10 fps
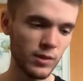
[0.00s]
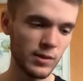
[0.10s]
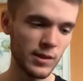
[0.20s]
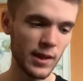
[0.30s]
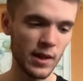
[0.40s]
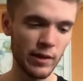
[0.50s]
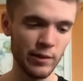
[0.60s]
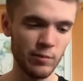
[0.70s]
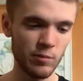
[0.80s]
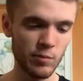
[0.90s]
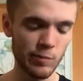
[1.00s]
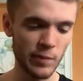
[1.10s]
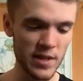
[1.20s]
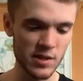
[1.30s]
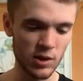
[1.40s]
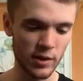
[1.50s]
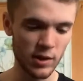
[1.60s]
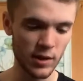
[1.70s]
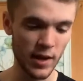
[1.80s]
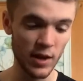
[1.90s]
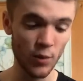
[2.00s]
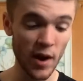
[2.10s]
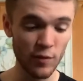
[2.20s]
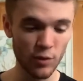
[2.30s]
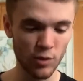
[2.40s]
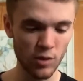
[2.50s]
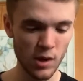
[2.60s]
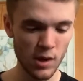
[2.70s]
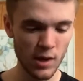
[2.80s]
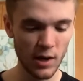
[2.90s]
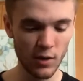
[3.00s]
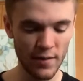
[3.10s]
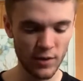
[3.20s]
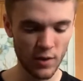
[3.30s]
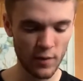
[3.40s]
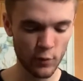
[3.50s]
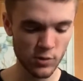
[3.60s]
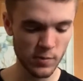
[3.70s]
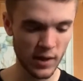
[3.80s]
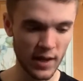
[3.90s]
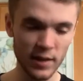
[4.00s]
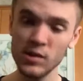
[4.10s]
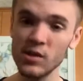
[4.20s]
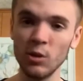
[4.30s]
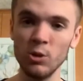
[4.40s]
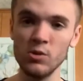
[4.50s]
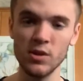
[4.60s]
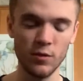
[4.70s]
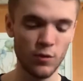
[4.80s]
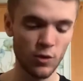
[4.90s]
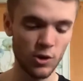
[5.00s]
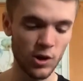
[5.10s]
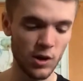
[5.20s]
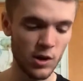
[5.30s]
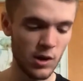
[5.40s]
It could basically clean any rifle. I don't have any rifles, but I still use it for